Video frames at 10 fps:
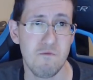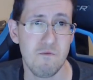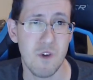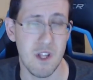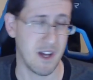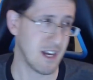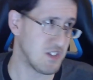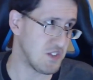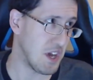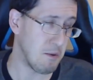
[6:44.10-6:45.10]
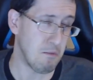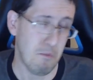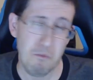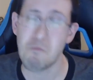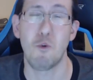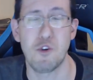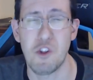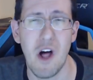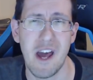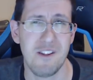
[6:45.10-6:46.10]
And like I said, more than
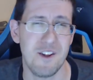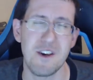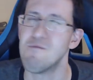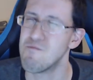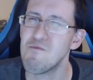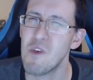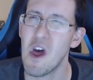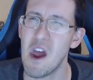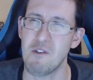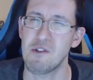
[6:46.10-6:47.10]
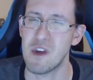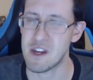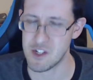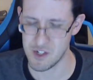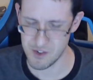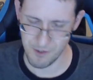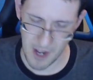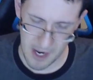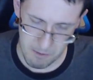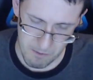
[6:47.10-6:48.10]
likely, everything is just
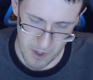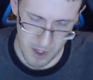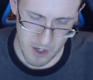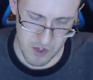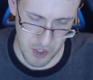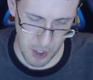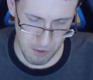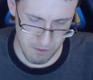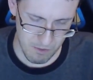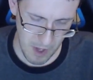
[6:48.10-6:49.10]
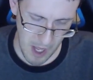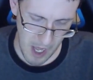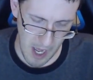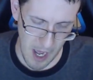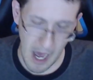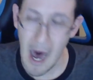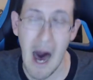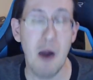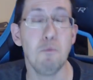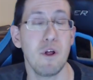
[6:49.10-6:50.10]
fine. So, uh,
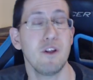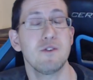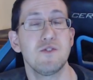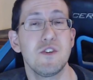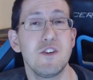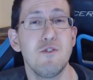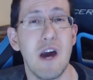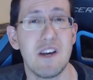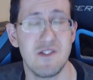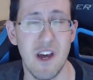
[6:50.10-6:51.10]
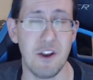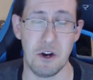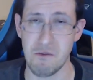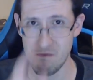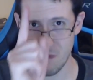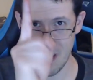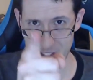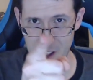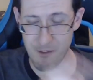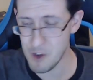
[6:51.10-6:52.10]
I plan on seeing you guys later. I
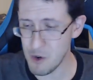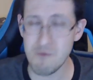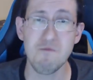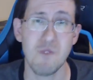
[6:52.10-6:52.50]
love you.